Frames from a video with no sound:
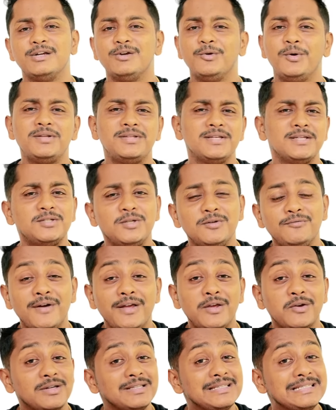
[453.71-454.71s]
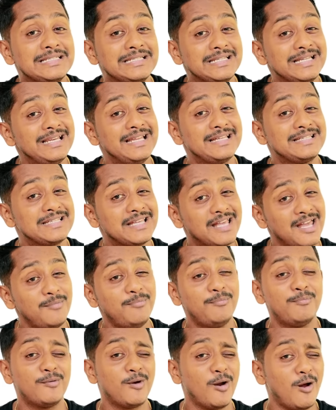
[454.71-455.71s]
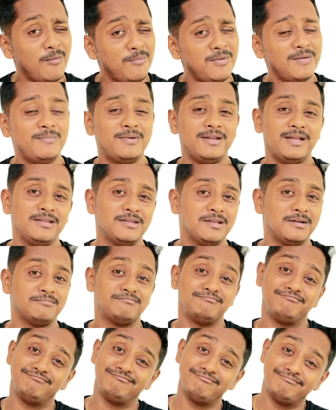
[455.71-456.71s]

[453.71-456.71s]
You need 65, you can still escape probably in the